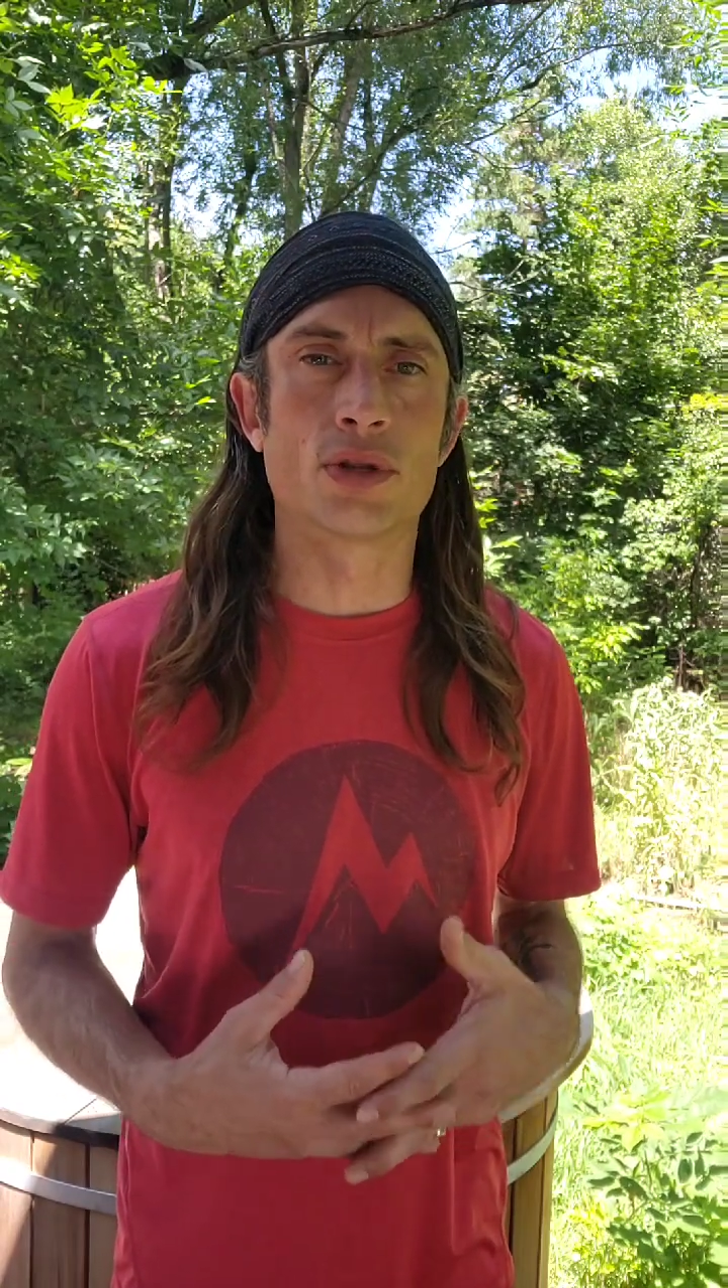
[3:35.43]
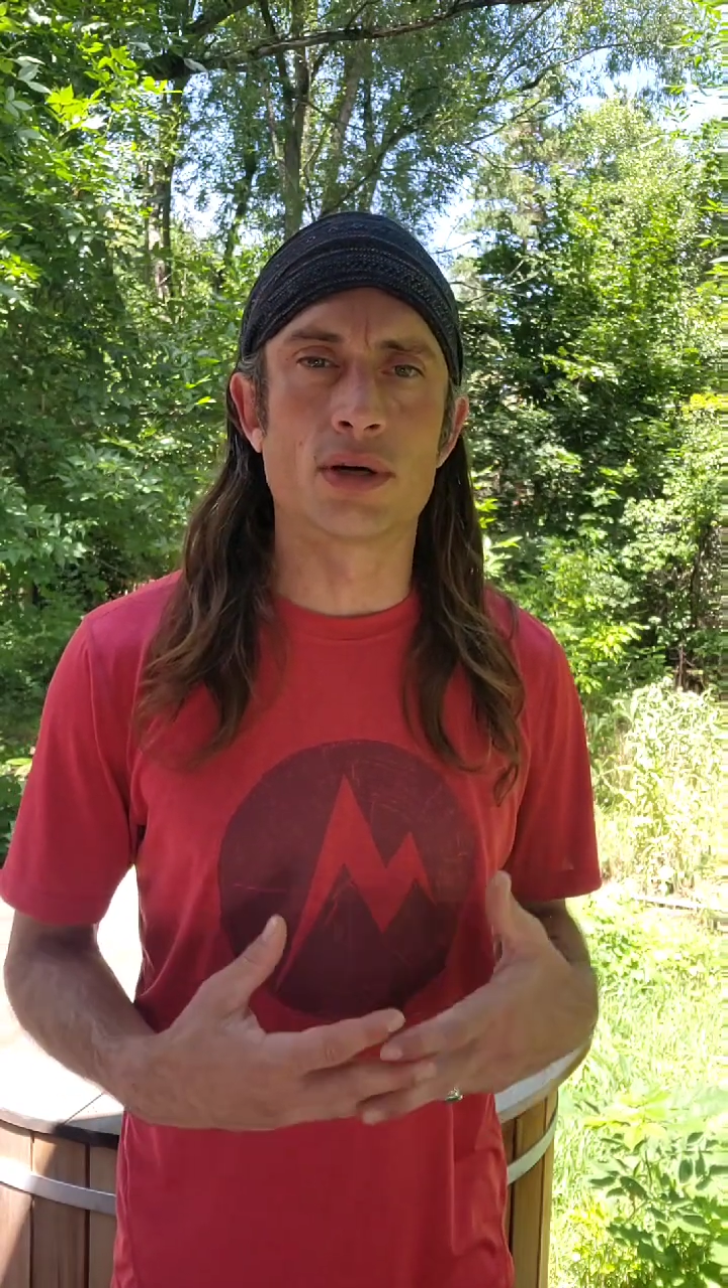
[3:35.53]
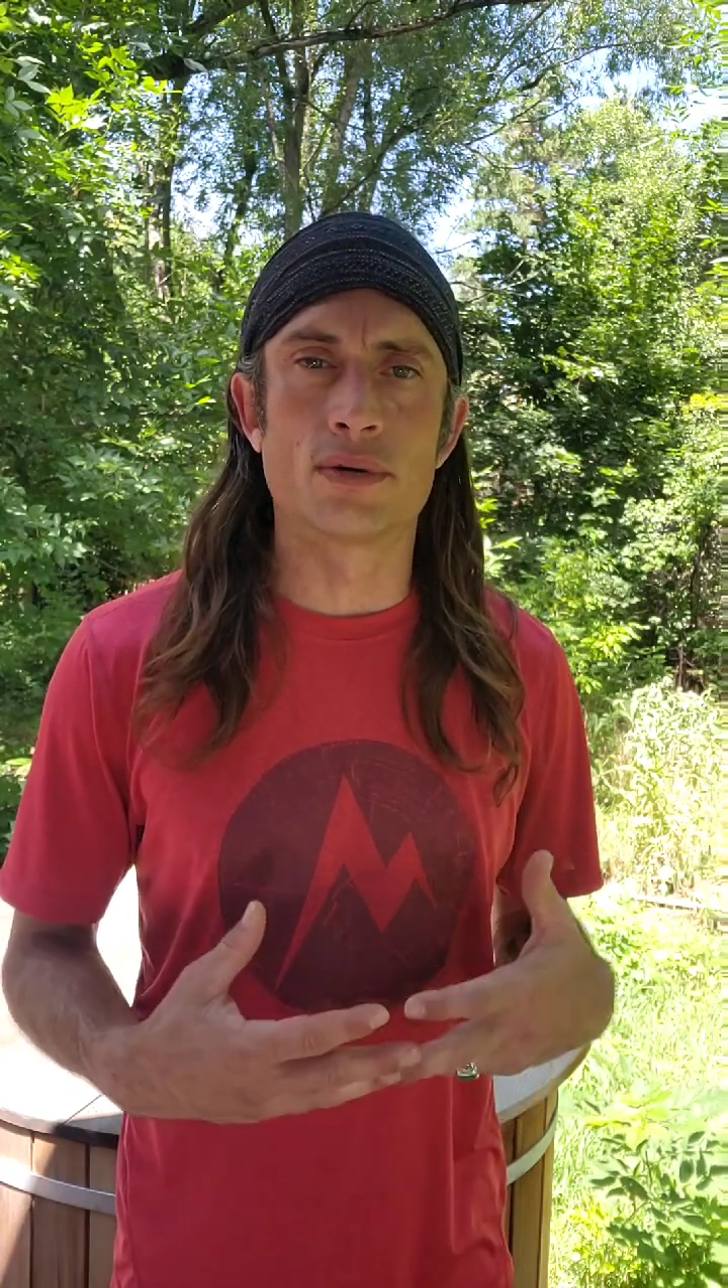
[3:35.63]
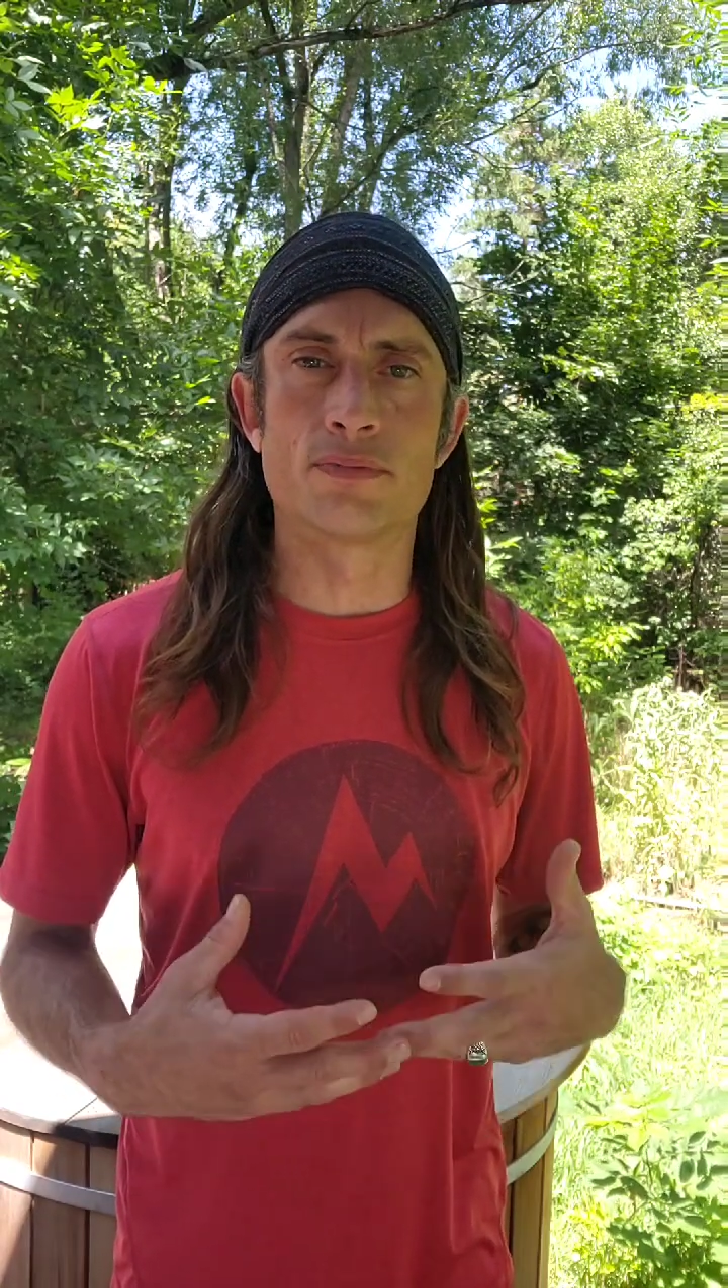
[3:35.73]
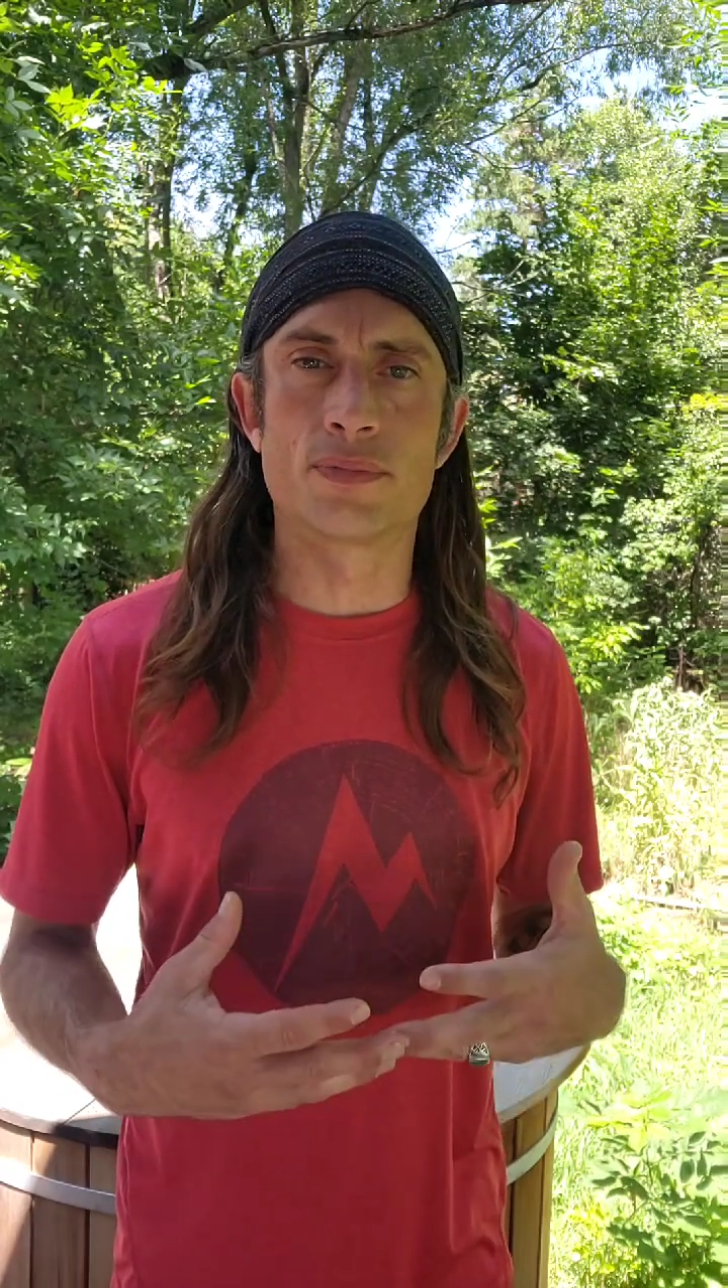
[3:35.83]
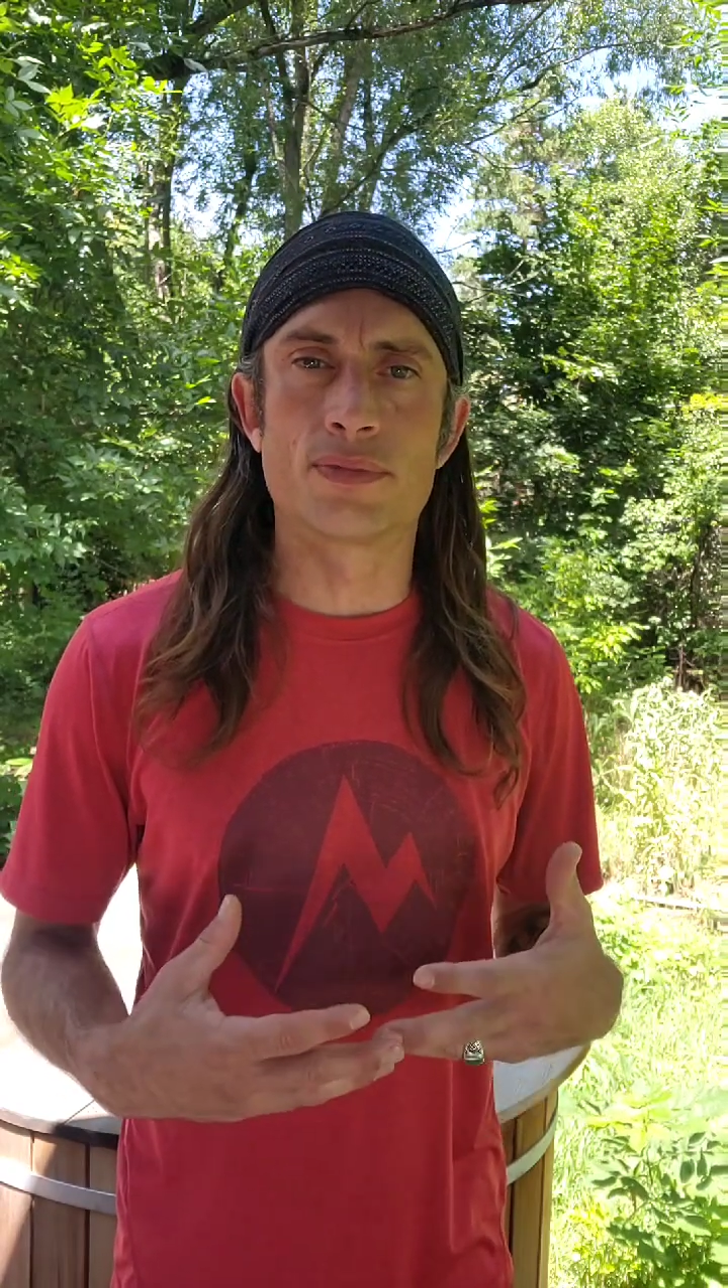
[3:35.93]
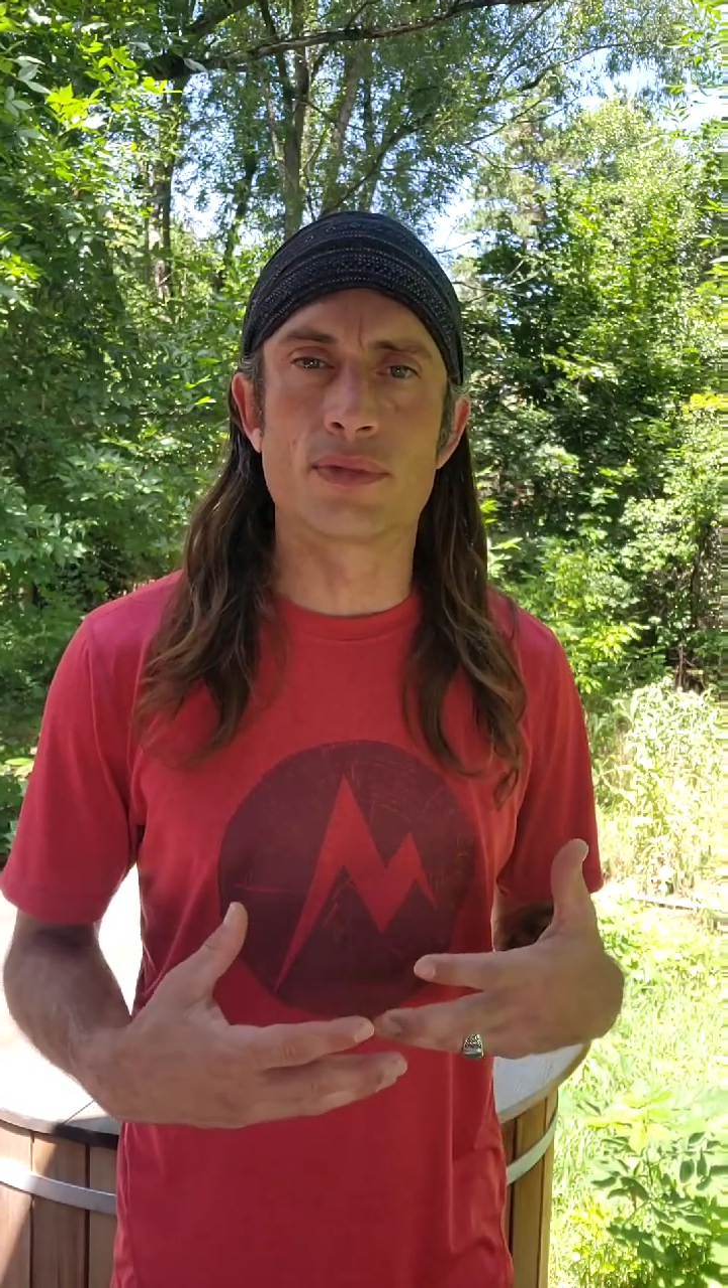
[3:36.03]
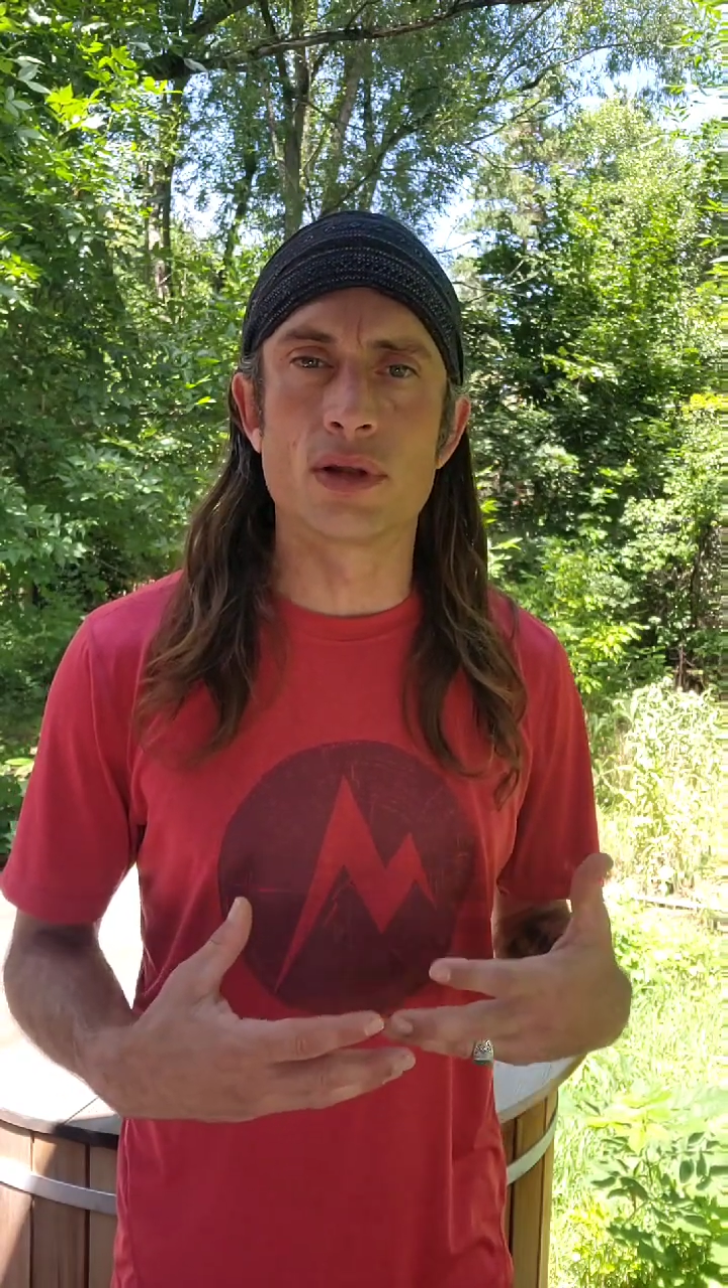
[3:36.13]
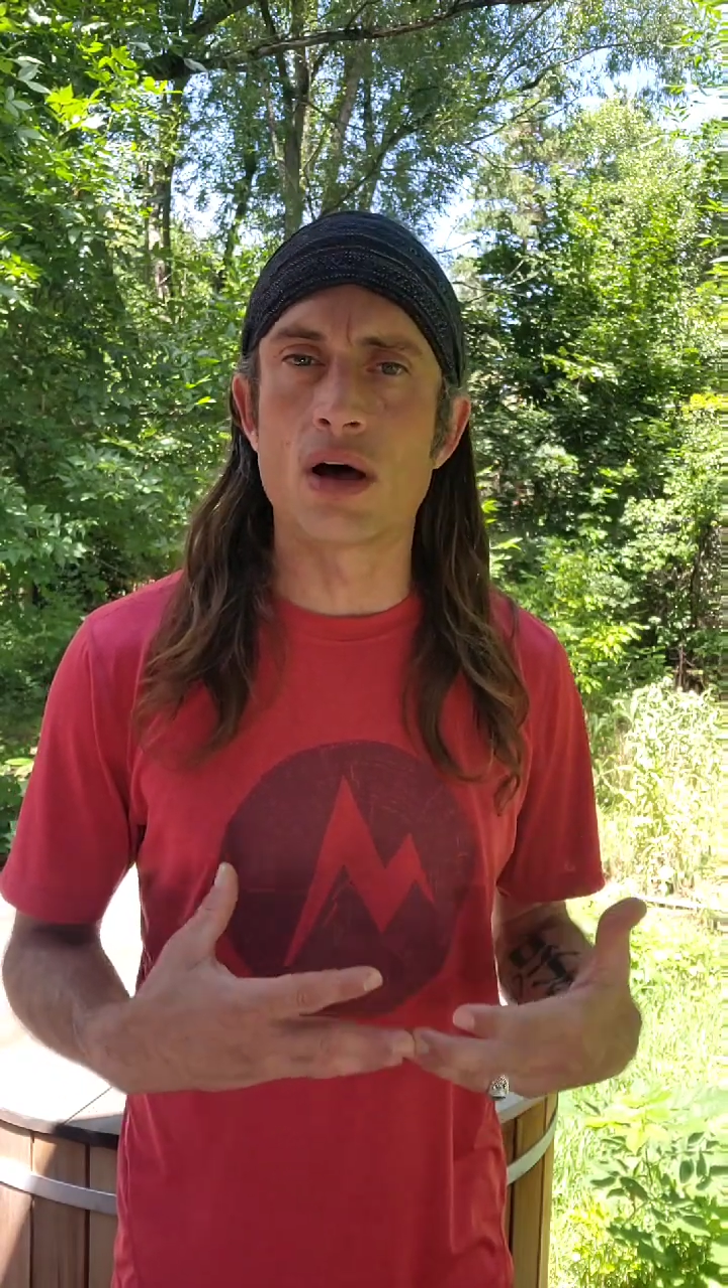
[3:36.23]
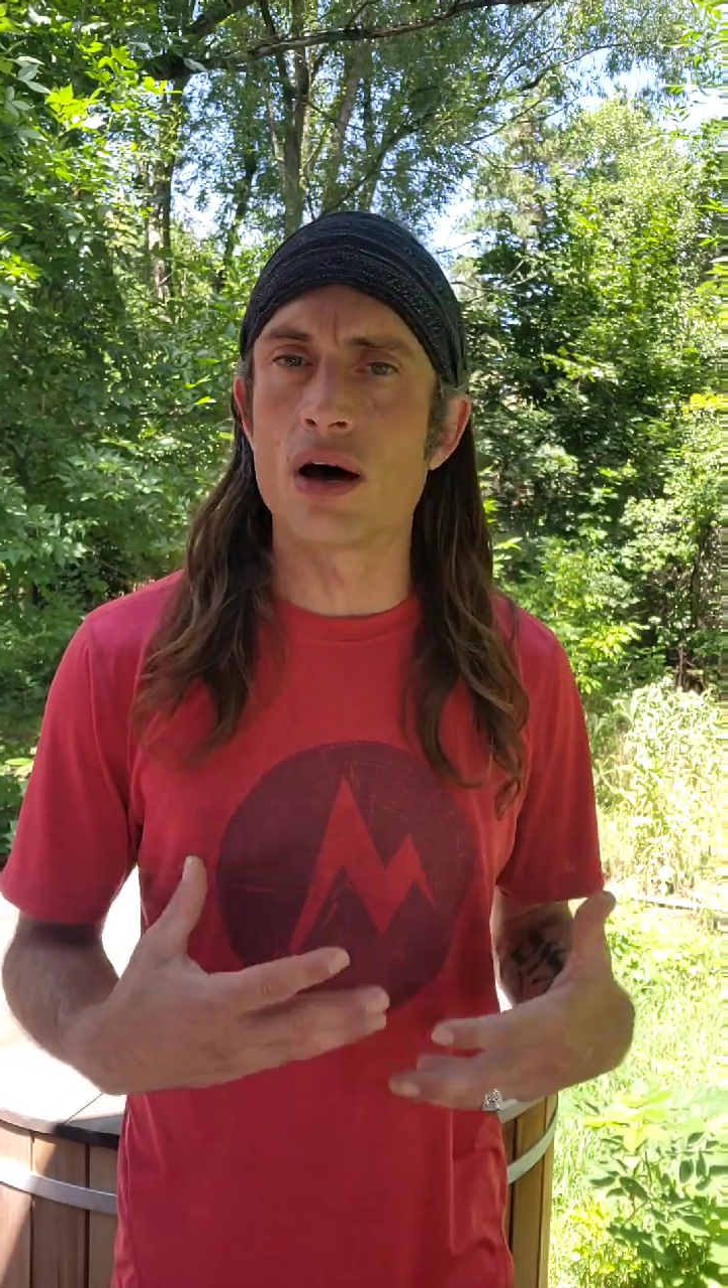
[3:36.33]

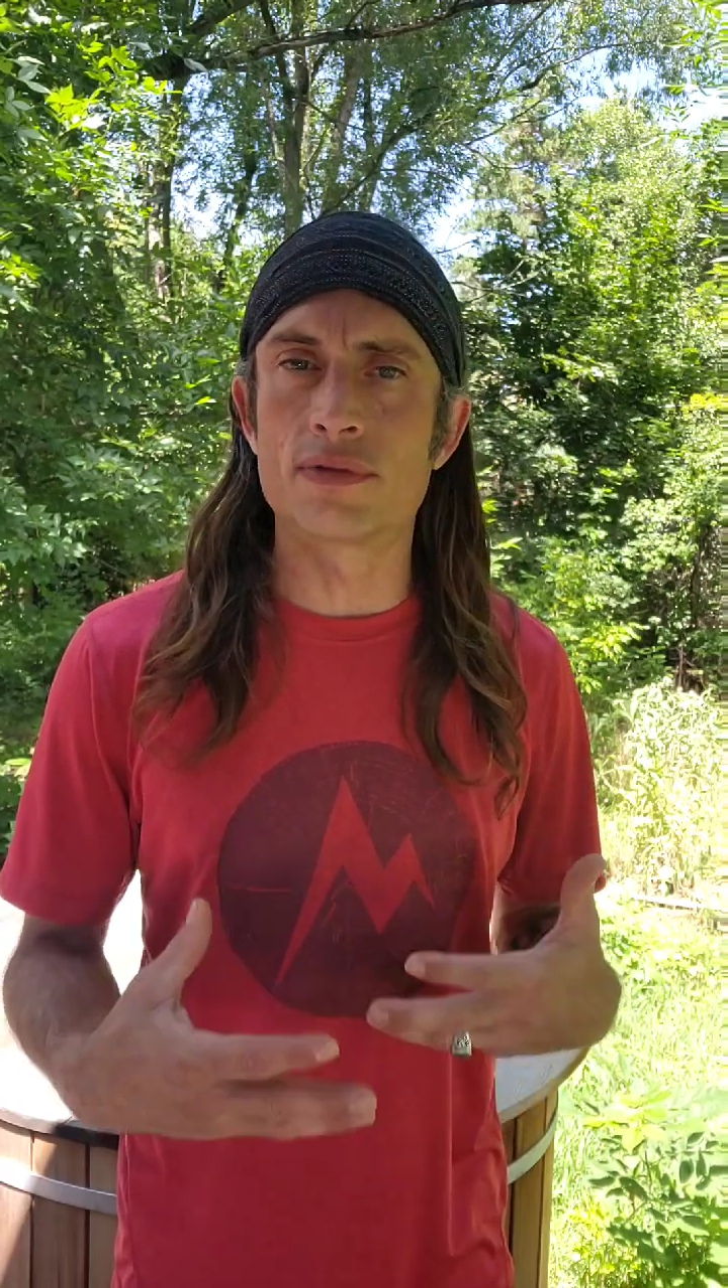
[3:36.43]
The law